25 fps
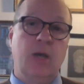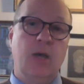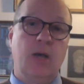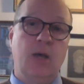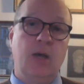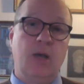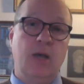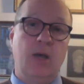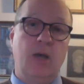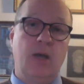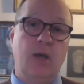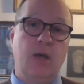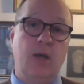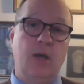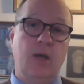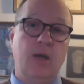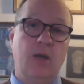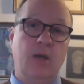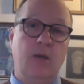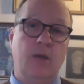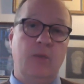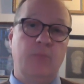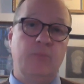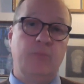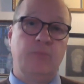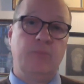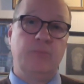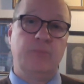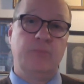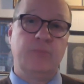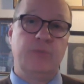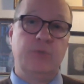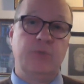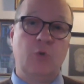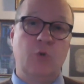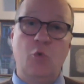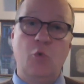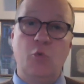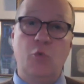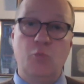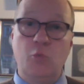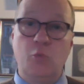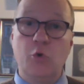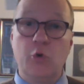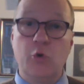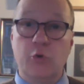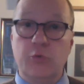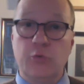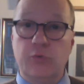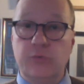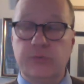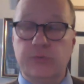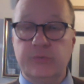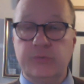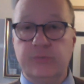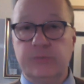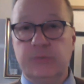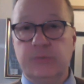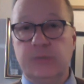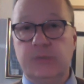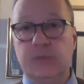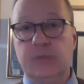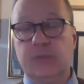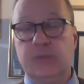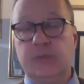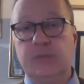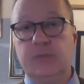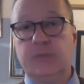um, the old world, uh,